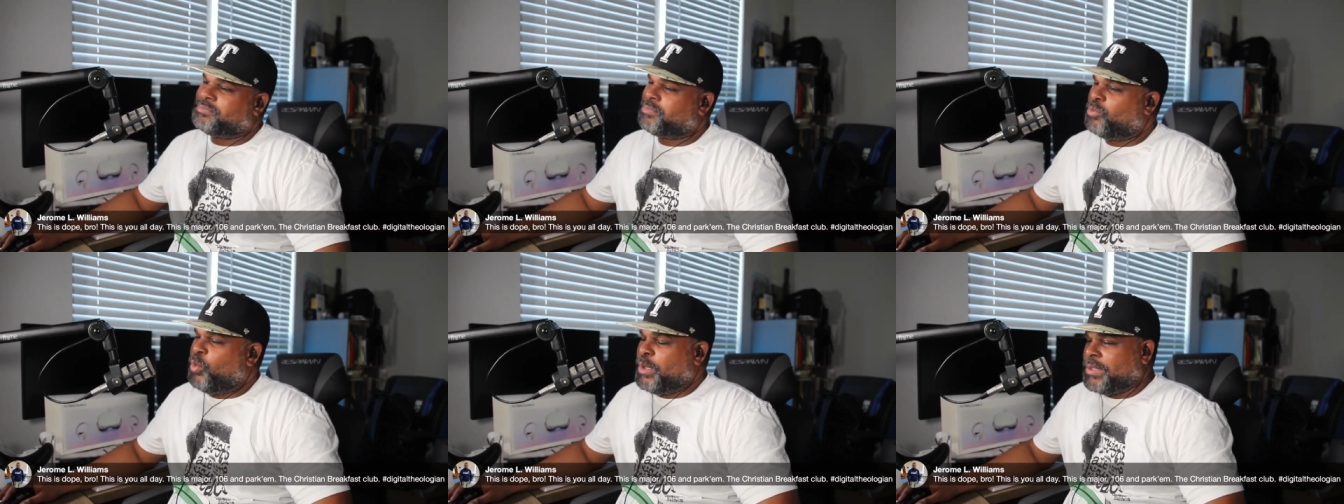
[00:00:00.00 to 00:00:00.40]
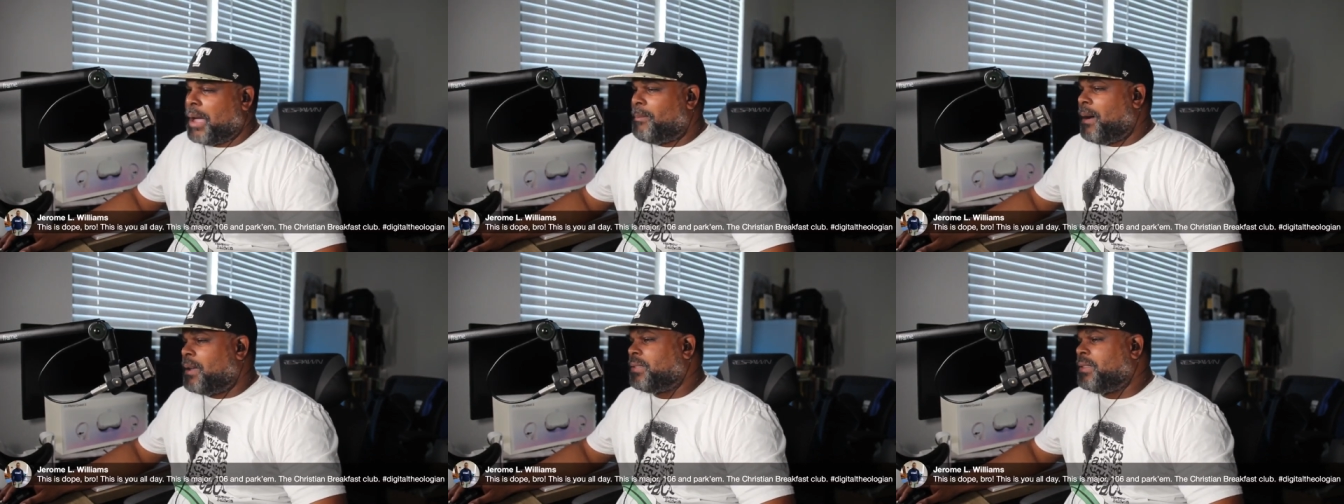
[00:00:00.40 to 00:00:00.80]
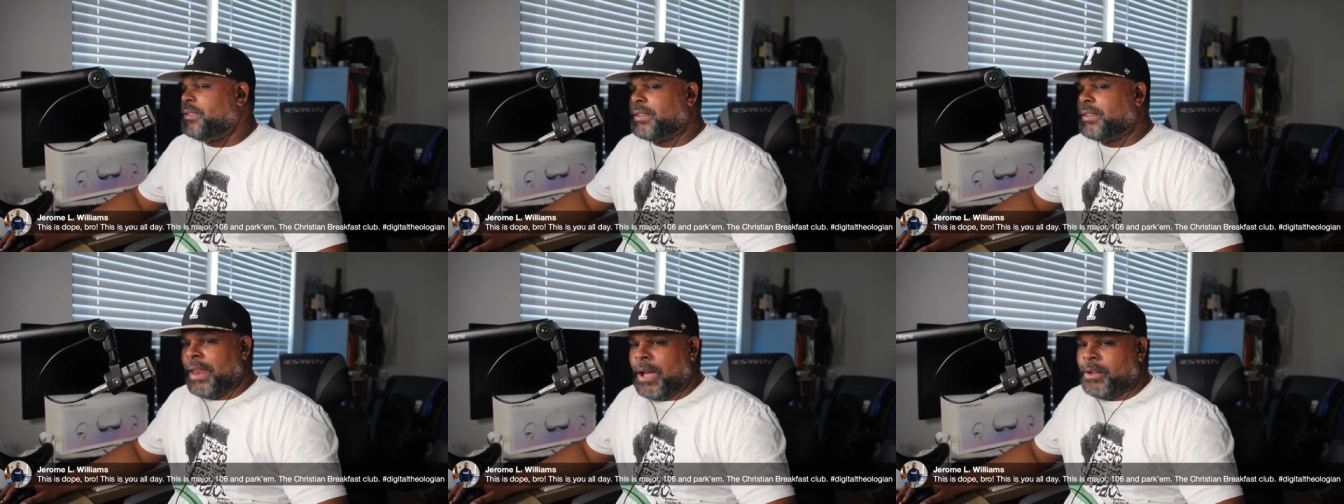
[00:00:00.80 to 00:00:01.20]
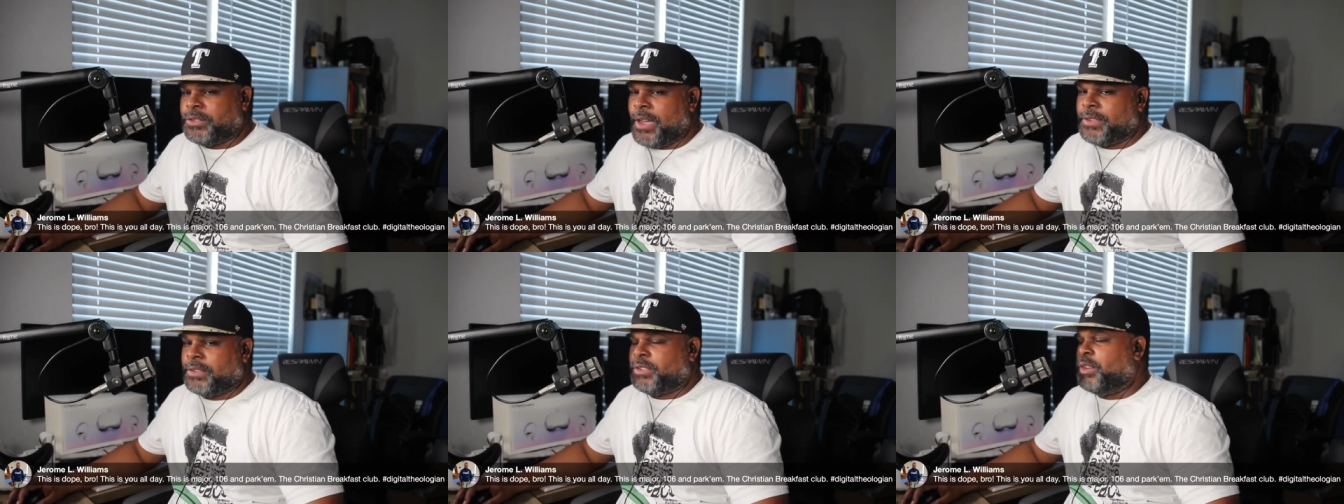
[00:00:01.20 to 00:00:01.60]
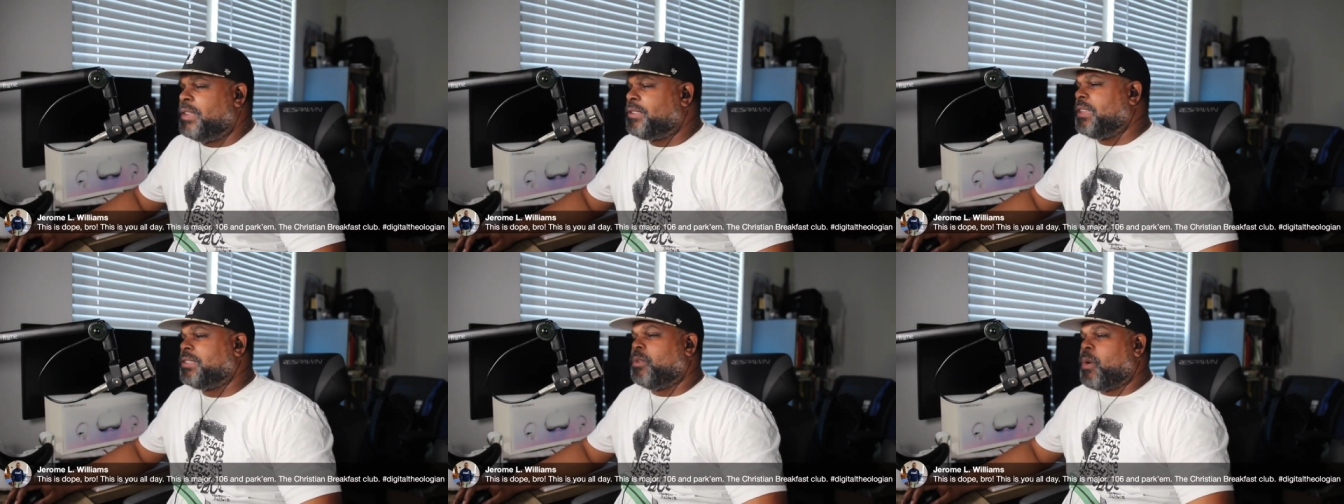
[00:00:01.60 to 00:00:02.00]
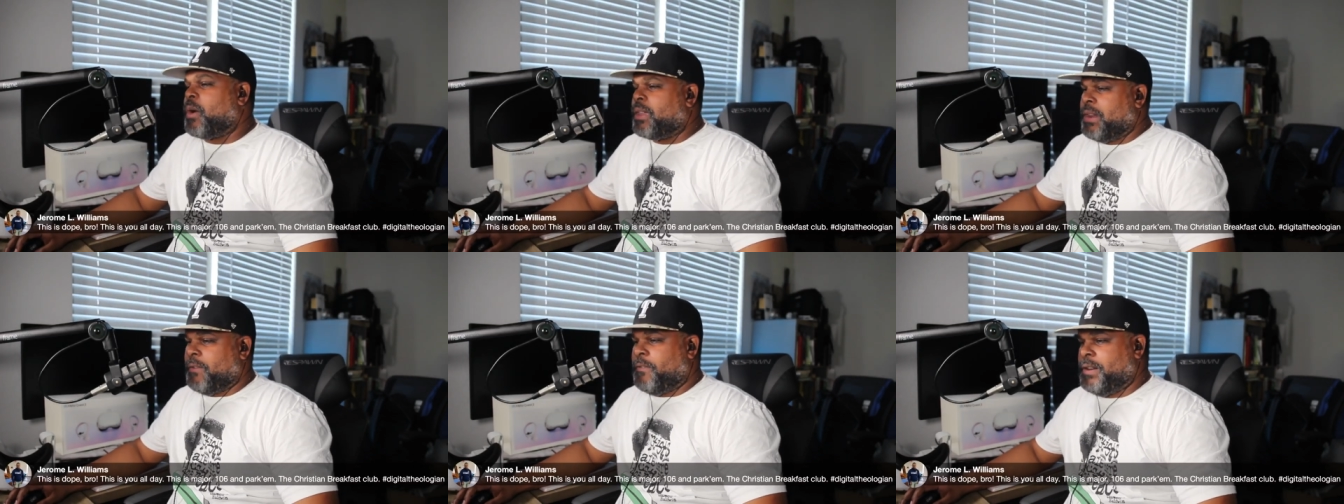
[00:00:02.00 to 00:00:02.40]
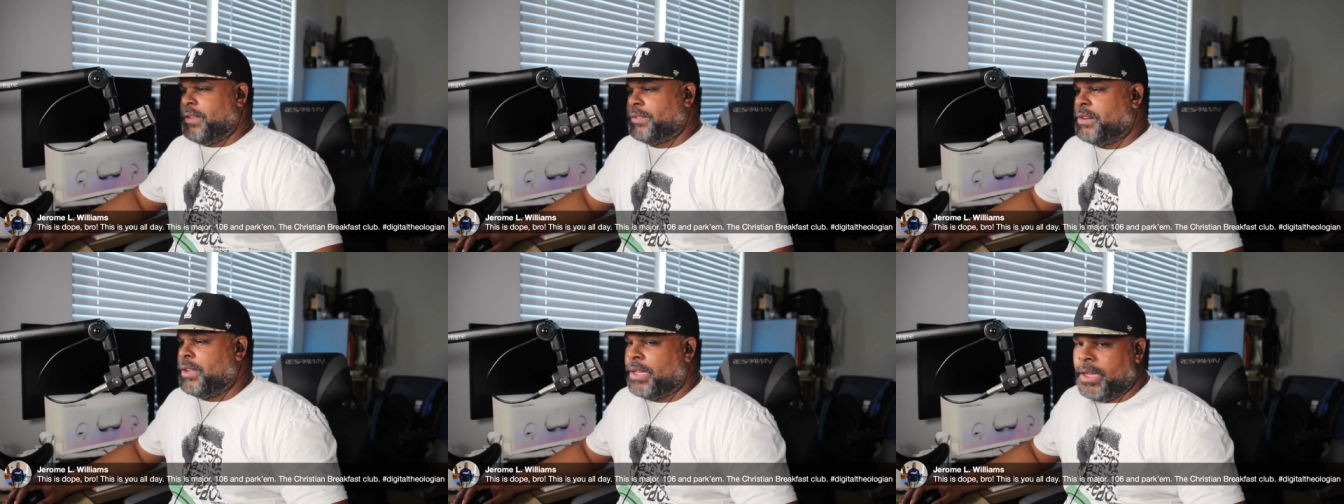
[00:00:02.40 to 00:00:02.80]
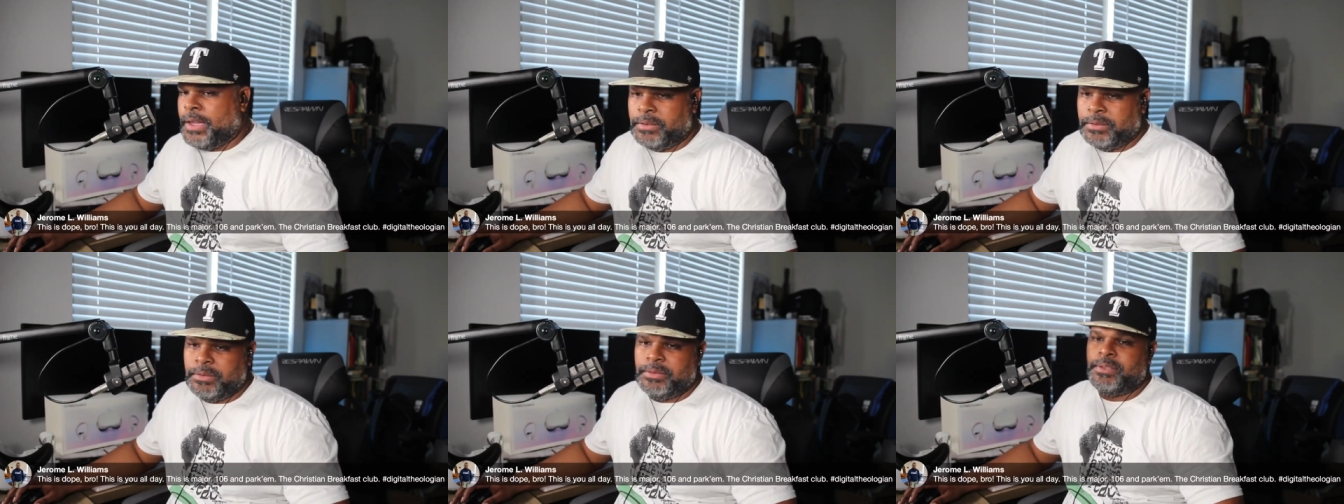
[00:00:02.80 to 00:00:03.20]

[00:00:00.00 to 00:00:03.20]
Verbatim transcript: We talk about these clout chasers, so let's get the working definition again.